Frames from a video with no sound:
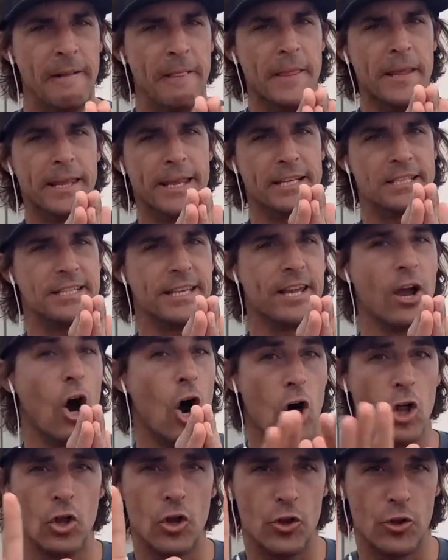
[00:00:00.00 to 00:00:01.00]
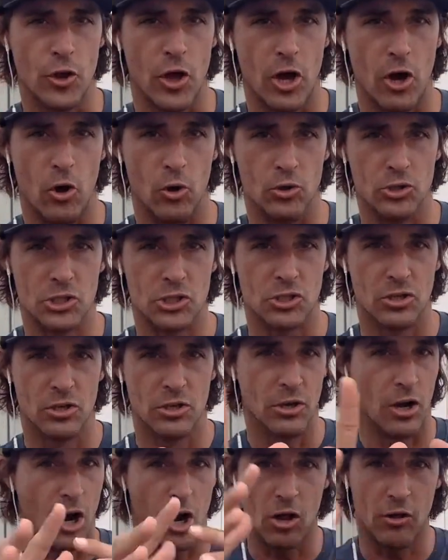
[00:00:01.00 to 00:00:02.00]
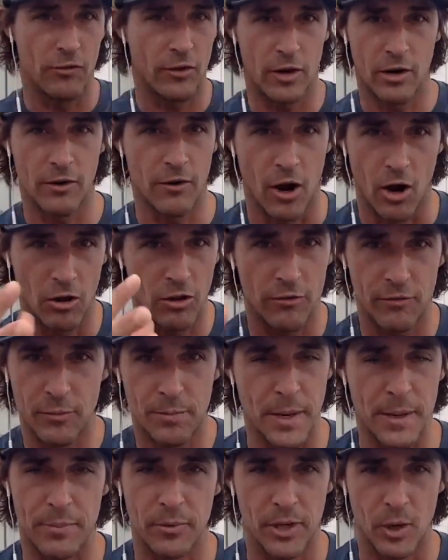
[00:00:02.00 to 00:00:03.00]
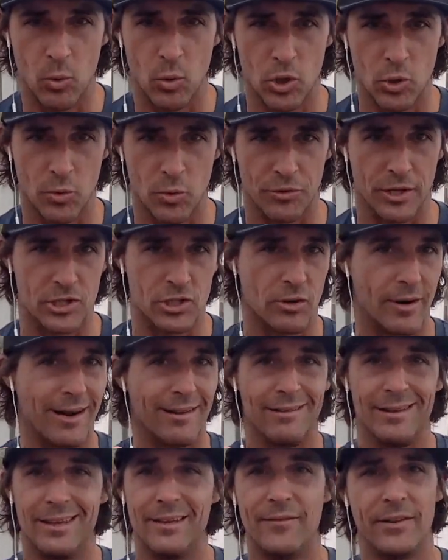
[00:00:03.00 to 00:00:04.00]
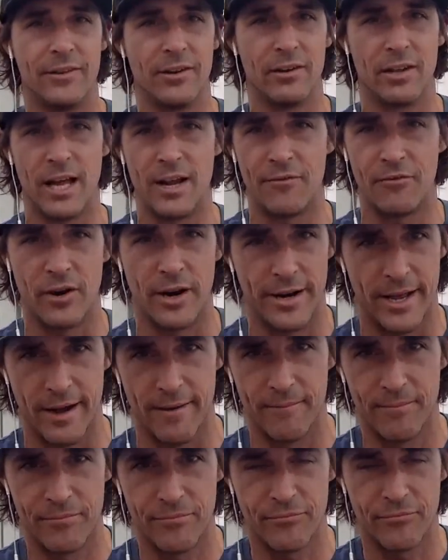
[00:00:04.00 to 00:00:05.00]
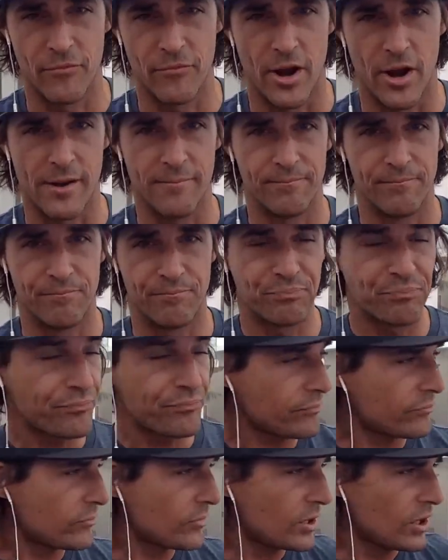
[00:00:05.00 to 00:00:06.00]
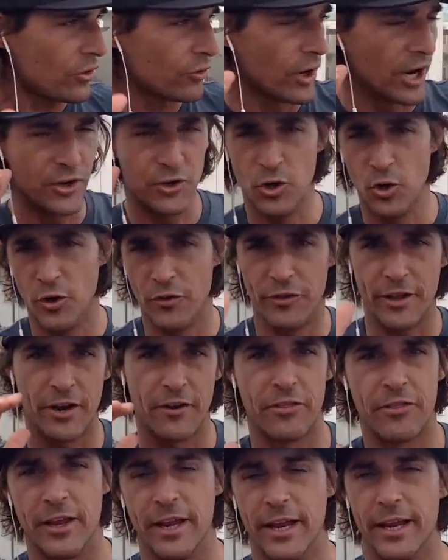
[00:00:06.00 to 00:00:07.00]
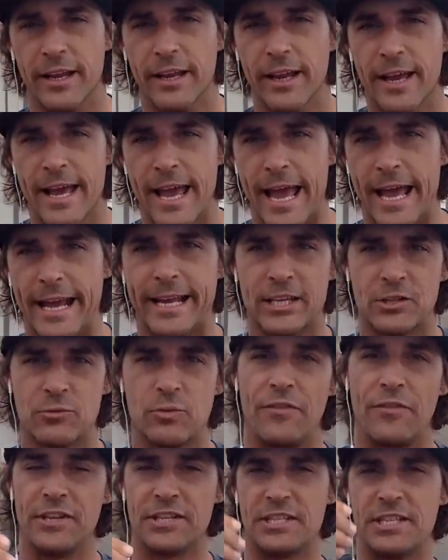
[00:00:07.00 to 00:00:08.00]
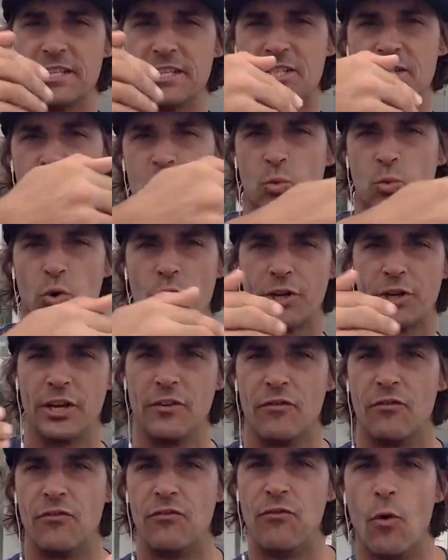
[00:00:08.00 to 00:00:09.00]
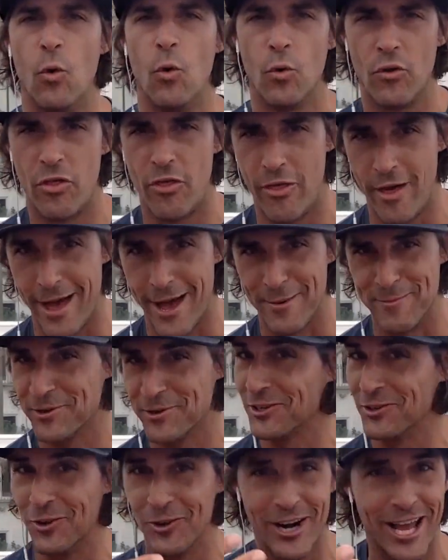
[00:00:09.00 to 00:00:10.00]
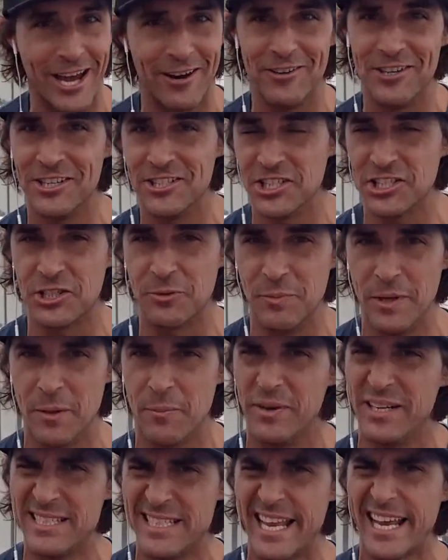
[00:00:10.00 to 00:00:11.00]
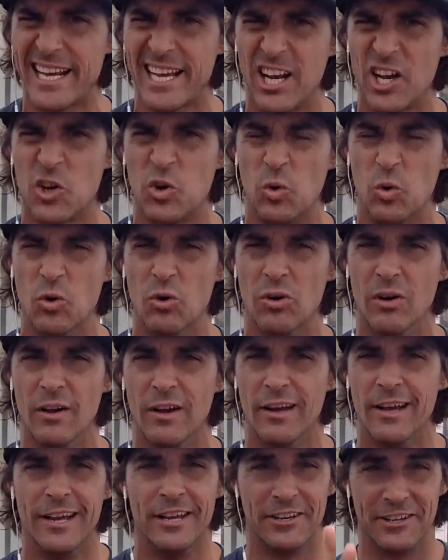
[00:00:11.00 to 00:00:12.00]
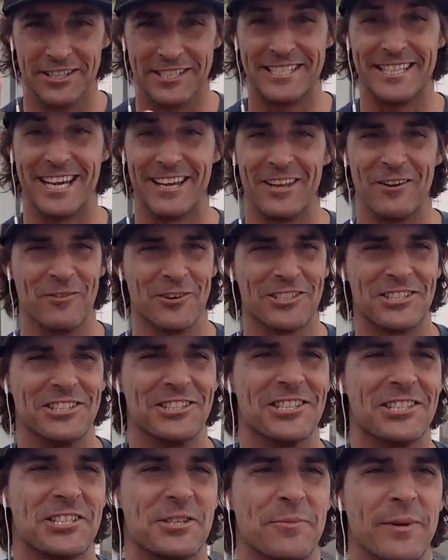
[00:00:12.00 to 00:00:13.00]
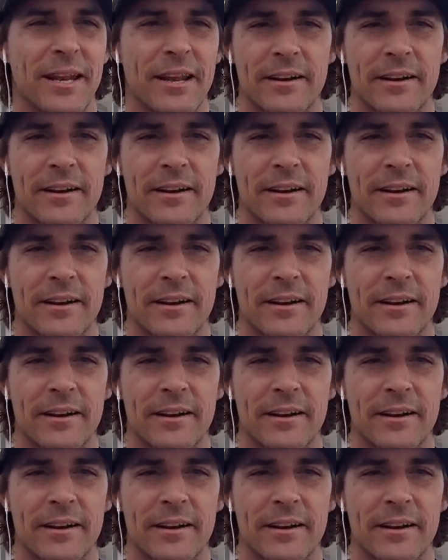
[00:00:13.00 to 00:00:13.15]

Now, see, all of those, all of our, all of the people that work with us are out living their life right now, right? They're out doing their thing. And guess what? This system's working for them. You're gonna learn how in just a minute, but isn't that kind of cool? You're gonna see how that works in just a minute.